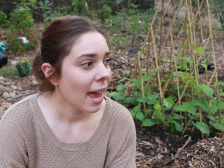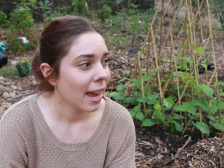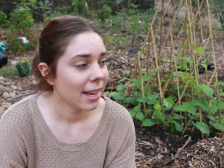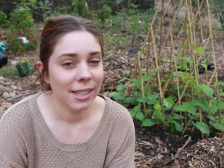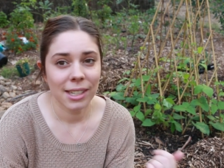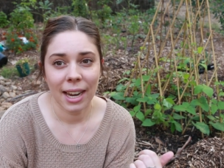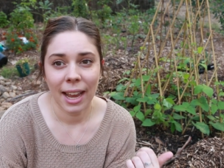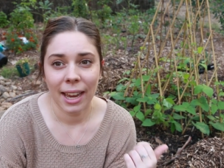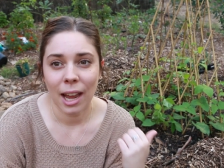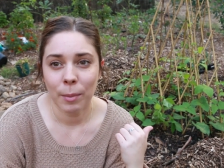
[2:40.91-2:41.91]
And
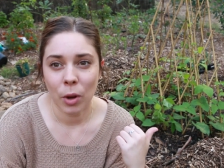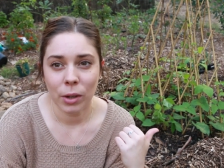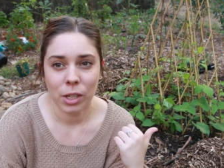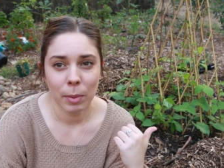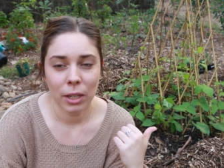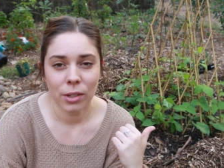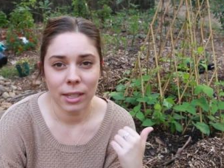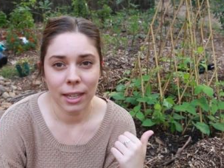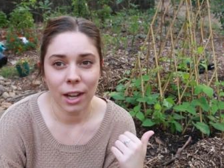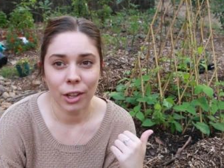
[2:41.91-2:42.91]
today I'm going to be
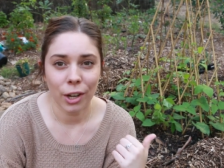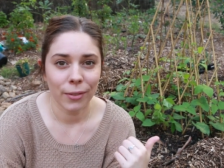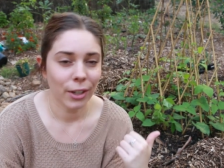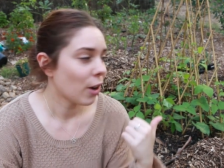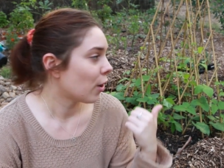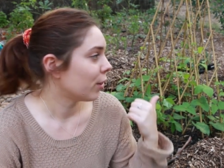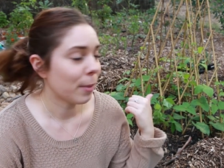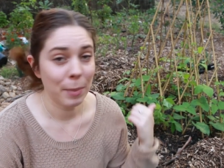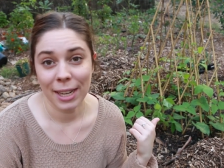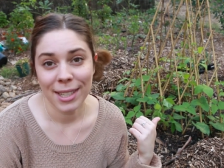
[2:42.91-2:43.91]
using a lot of it on
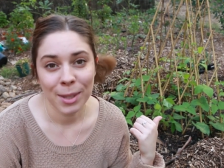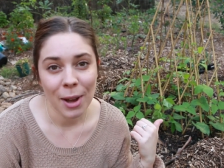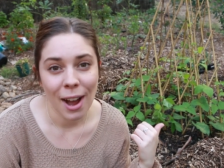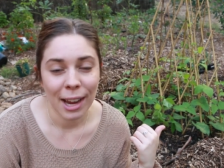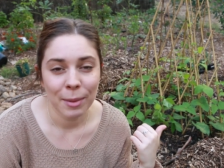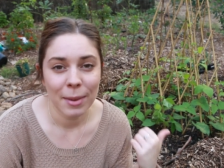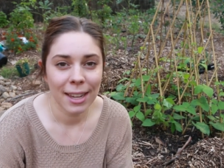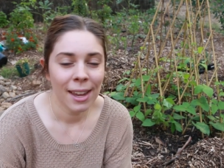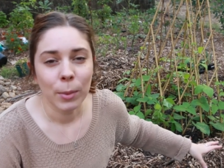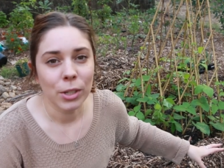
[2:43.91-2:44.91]
the beans behind
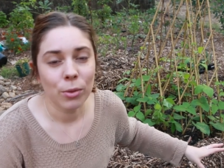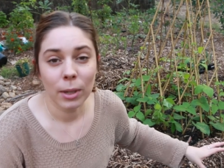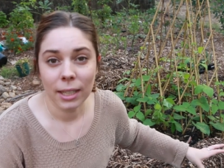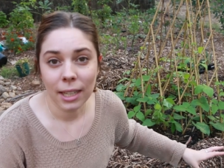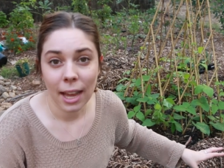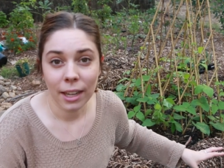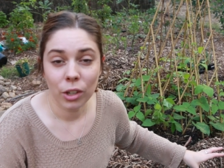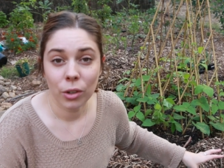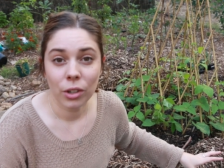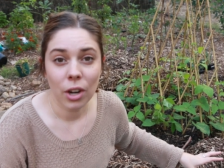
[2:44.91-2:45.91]
me, which really like a
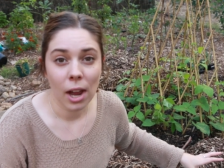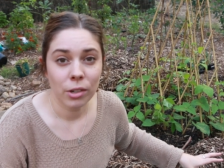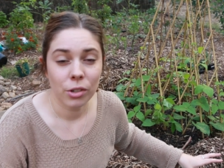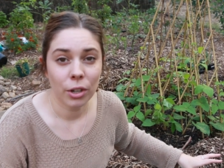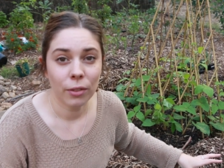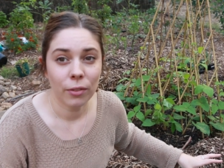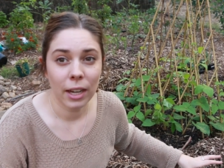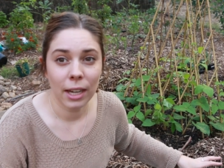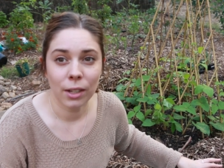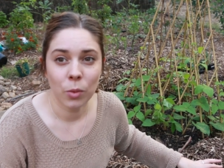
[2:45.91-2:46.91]
good nitrogen
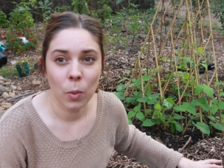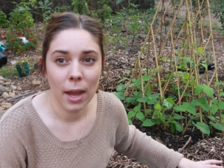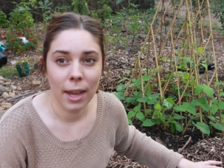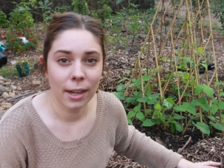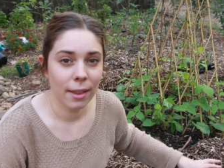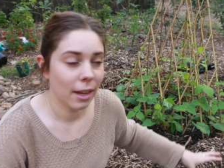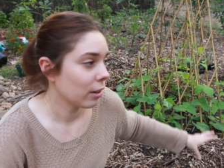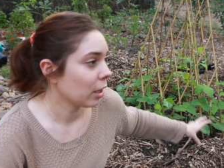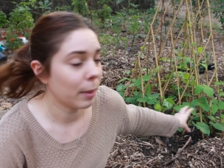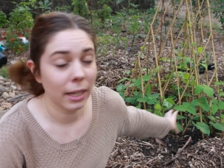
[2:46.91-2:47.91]
feed when
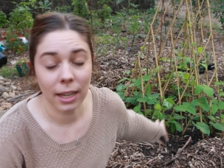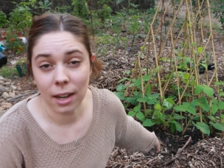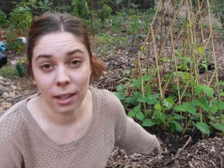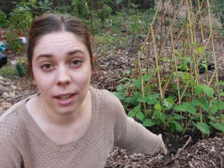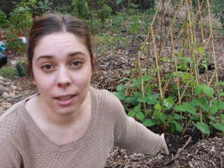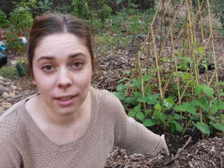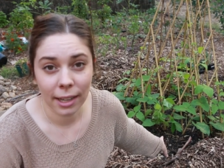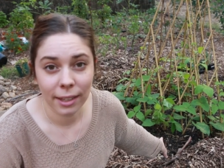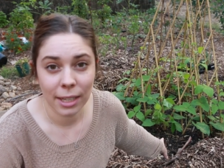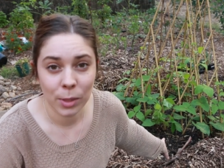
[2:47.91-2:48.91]
there a little bit younger,
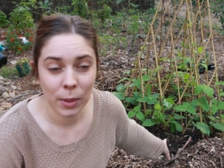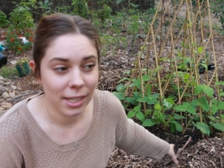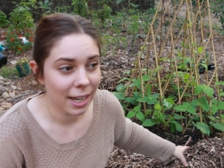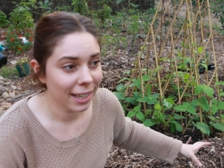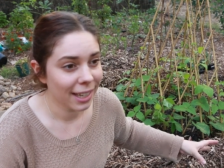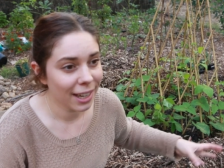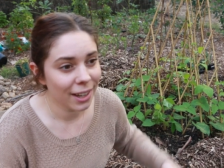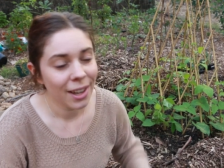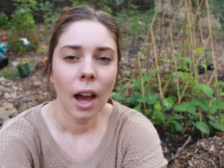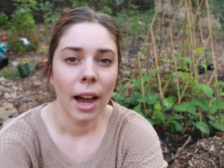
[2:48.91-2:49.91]
like these ones are
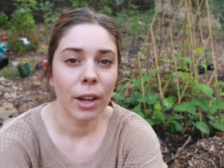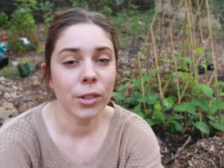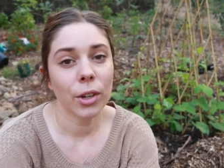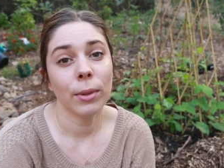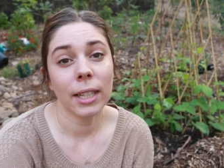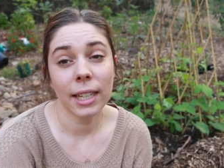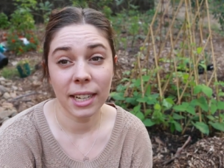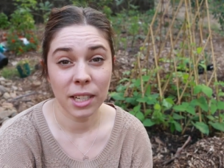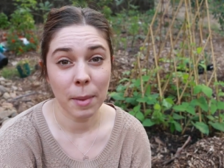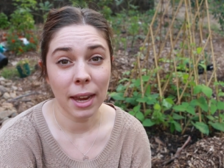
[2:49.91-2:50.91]
here. I also really
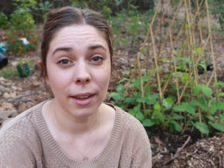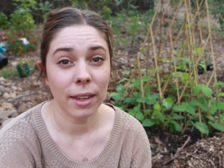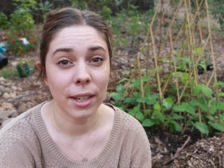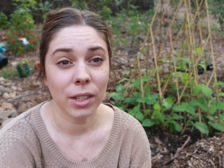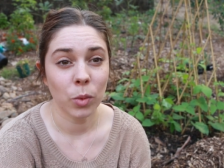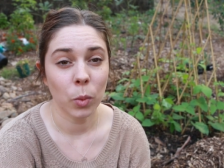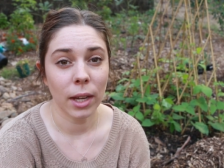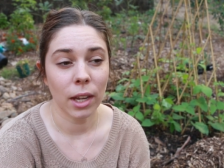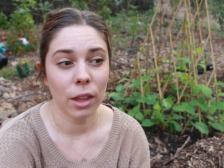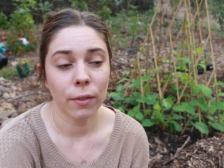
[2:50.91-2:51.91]
like to make this
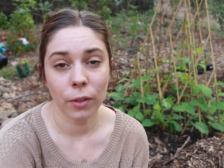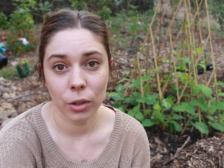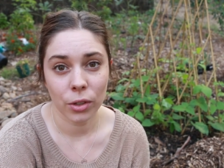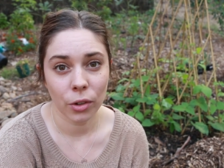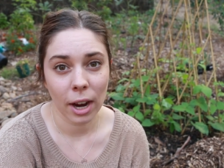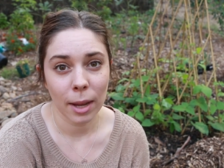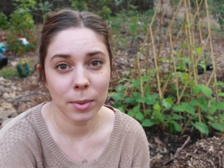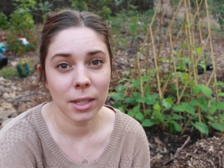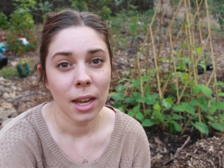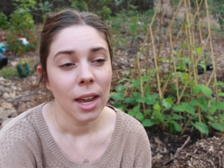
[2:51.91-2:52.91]
with food
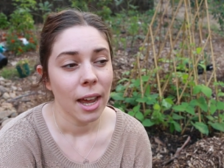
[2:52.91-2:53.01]
scraps.